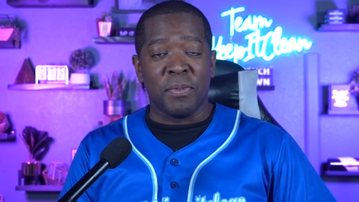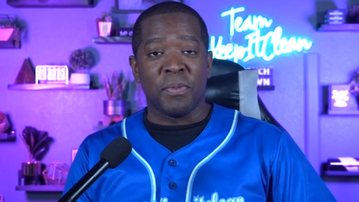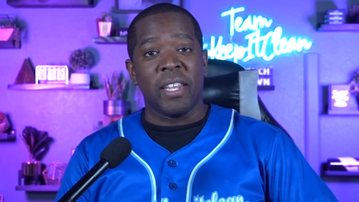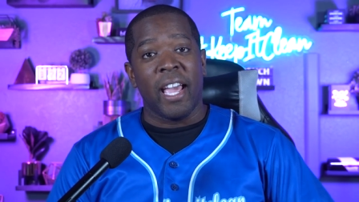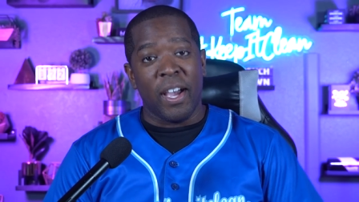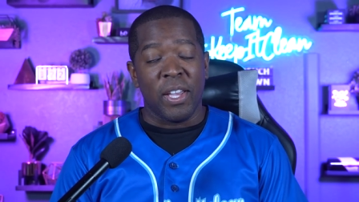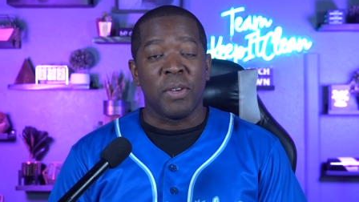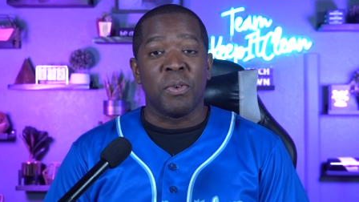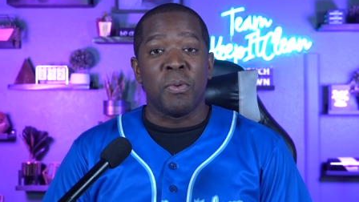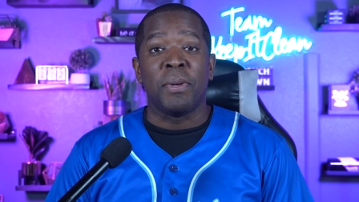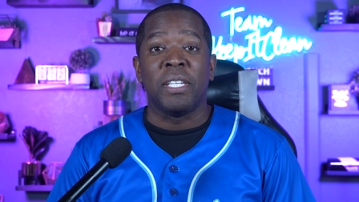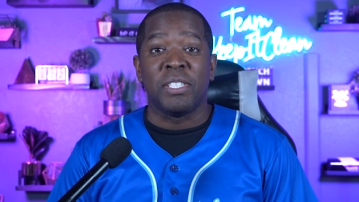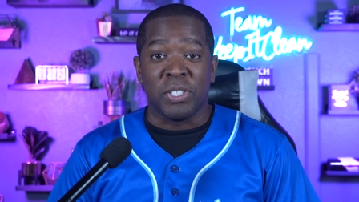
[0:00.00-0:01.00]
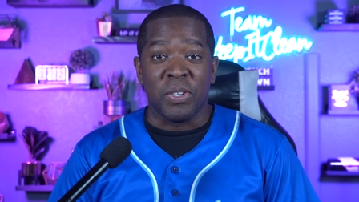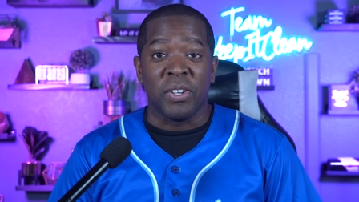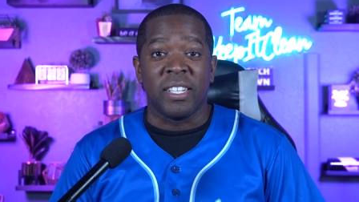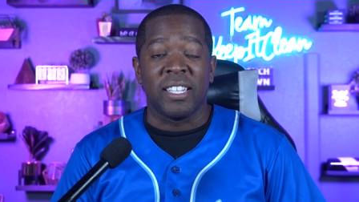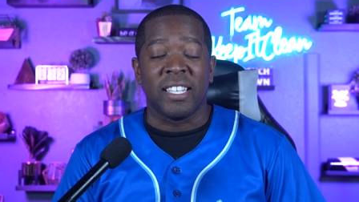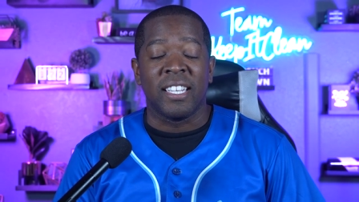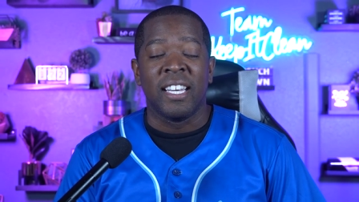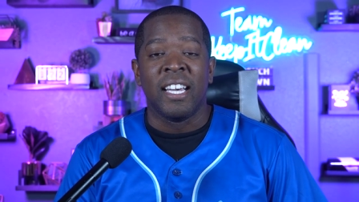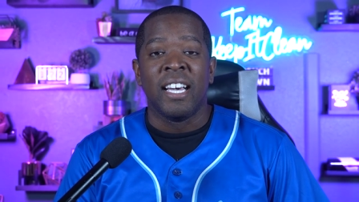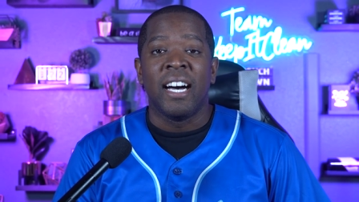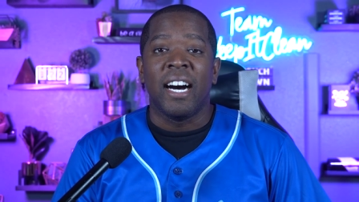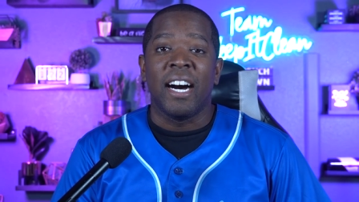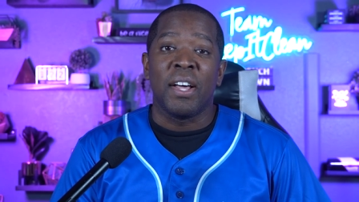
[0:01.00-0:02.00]
Now he will be joining
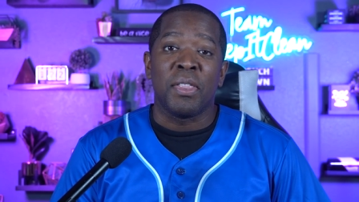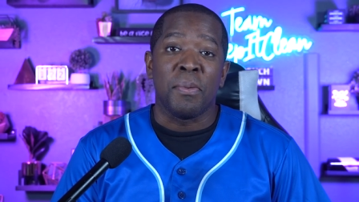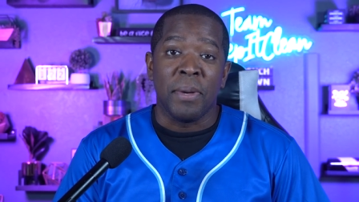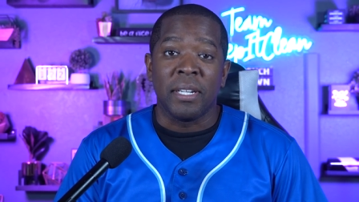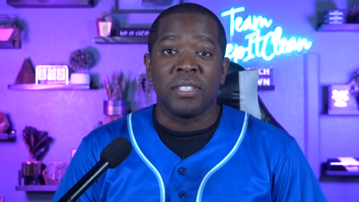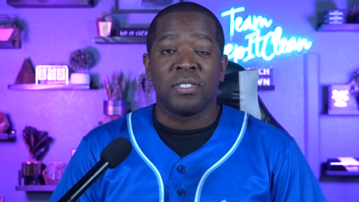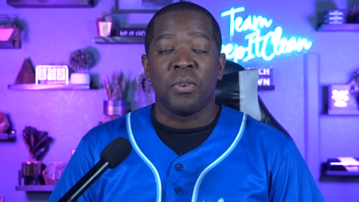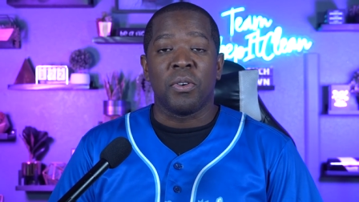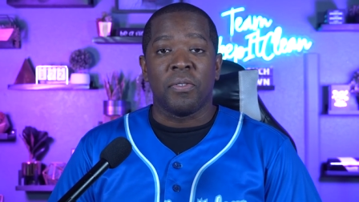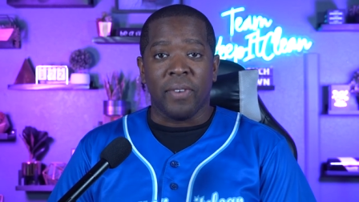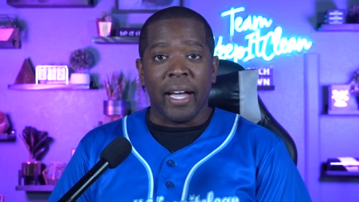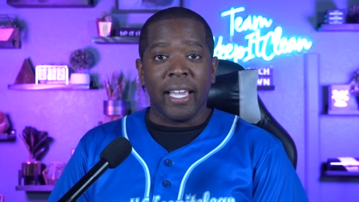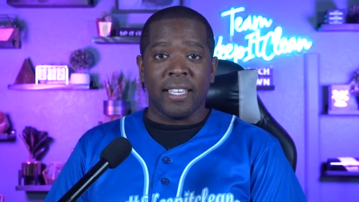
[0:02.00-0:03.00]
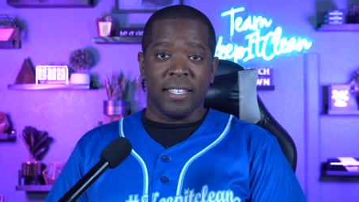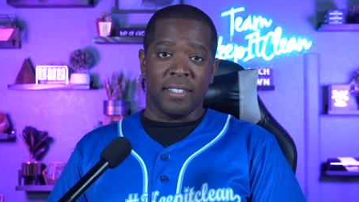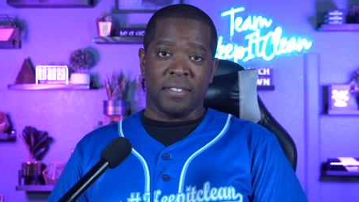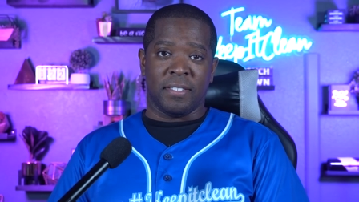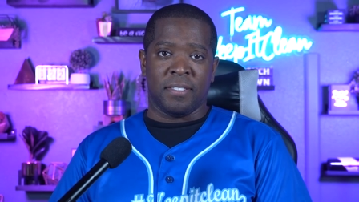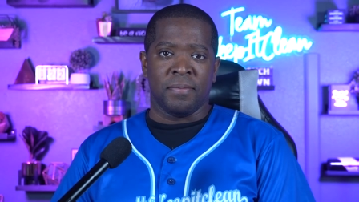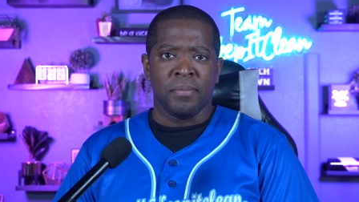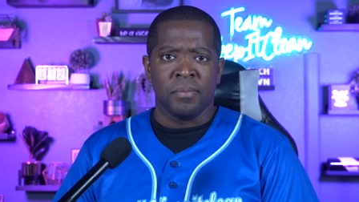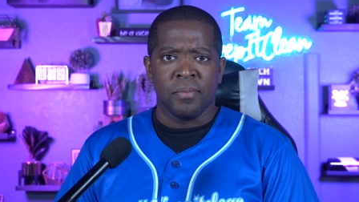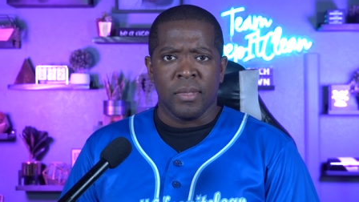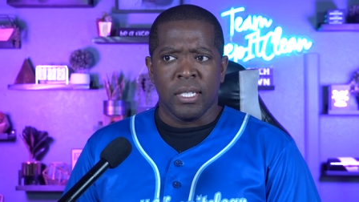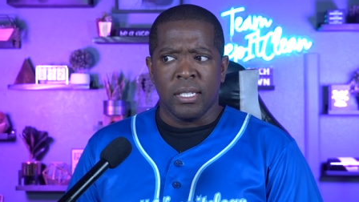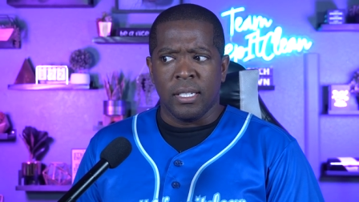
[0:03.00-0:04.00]
the Minnesota Vikings,
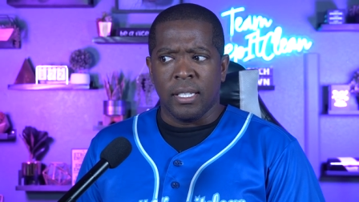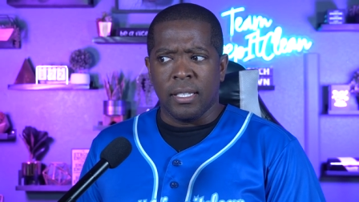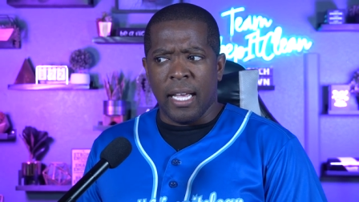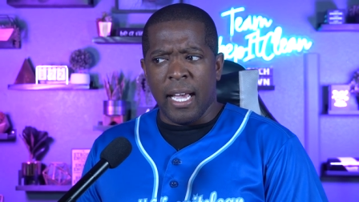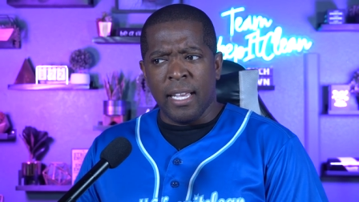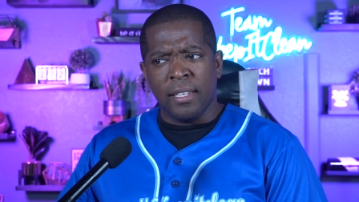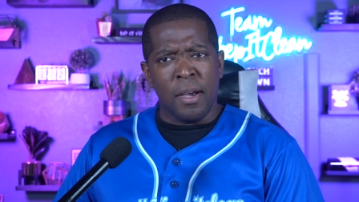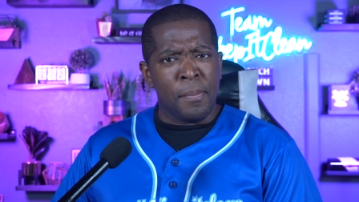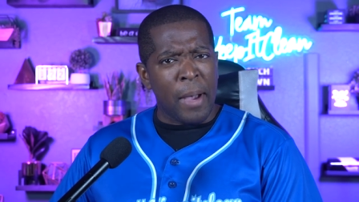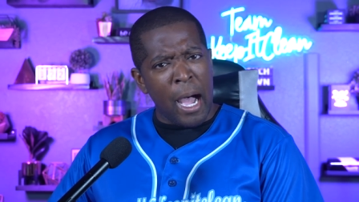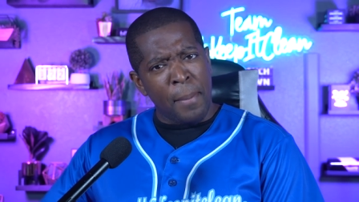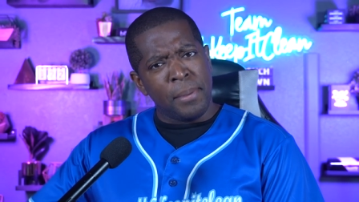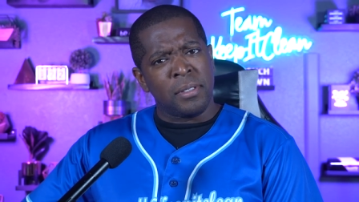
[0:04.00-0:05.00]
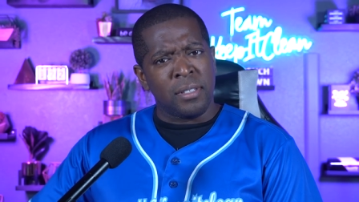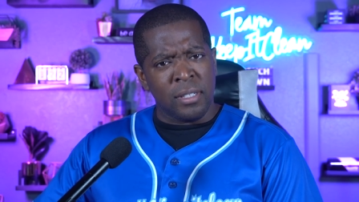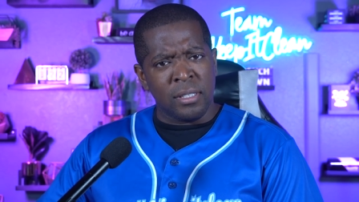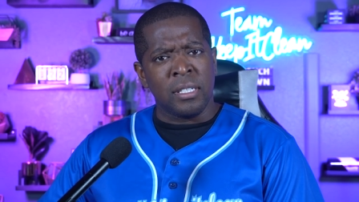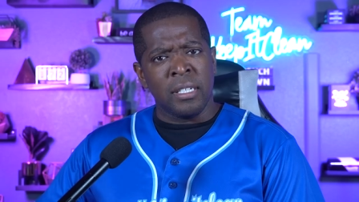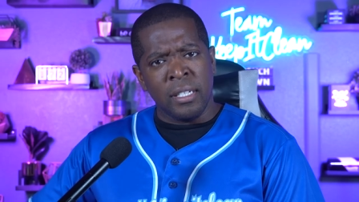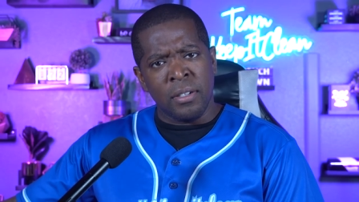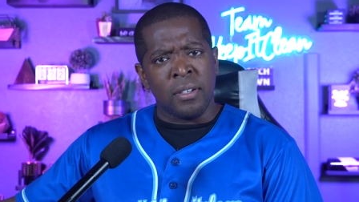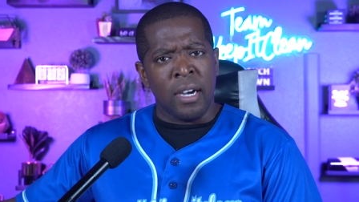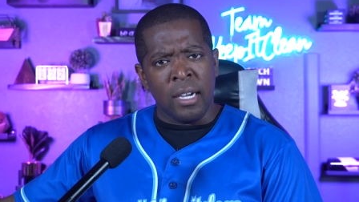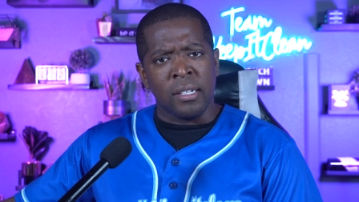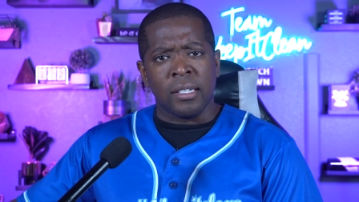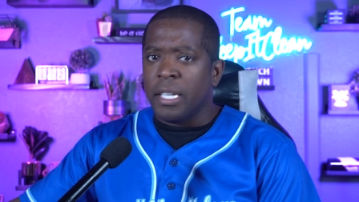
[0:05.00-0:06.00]
lined up opposite of Danielle
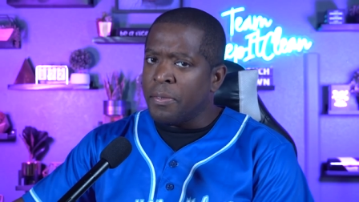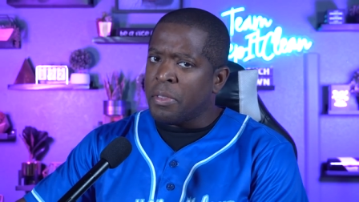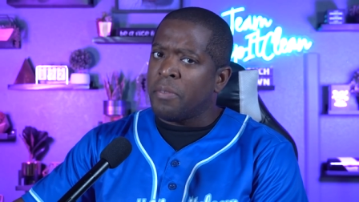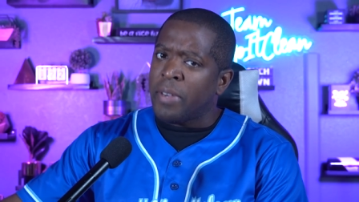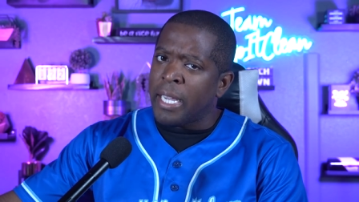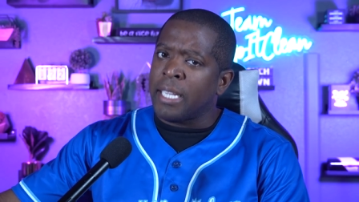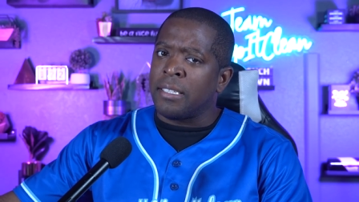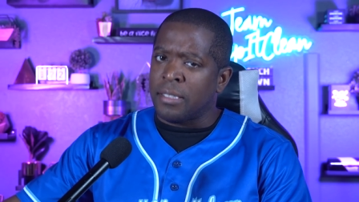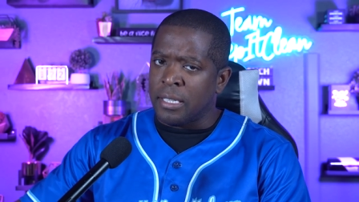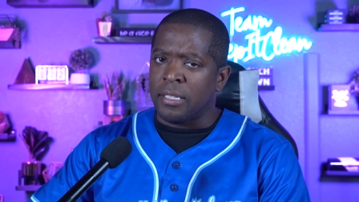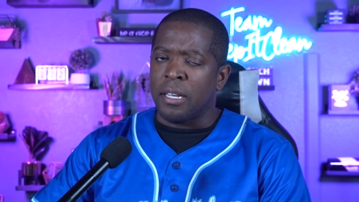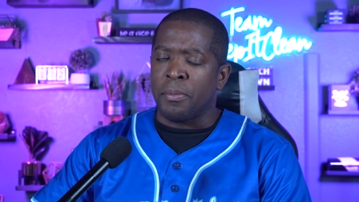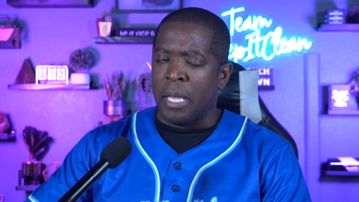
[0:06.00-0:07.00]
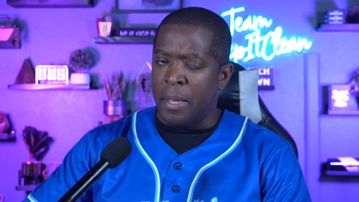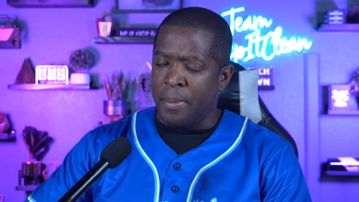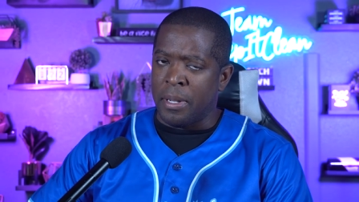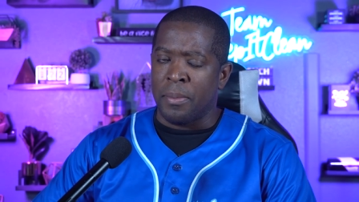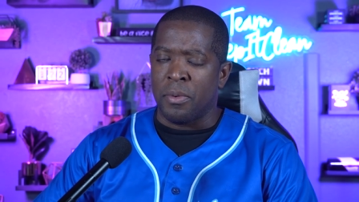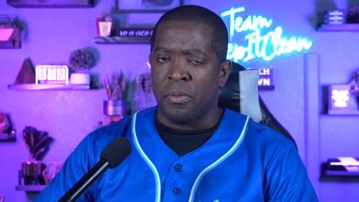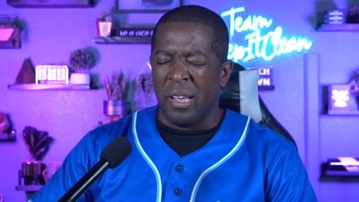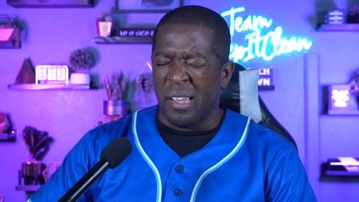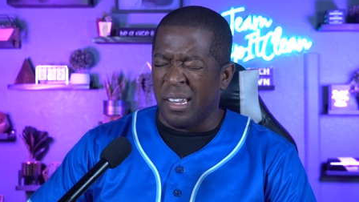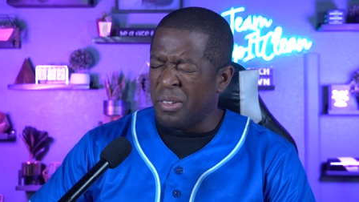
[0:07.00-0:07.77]
Hunter, if the Vikings end up keeping him around.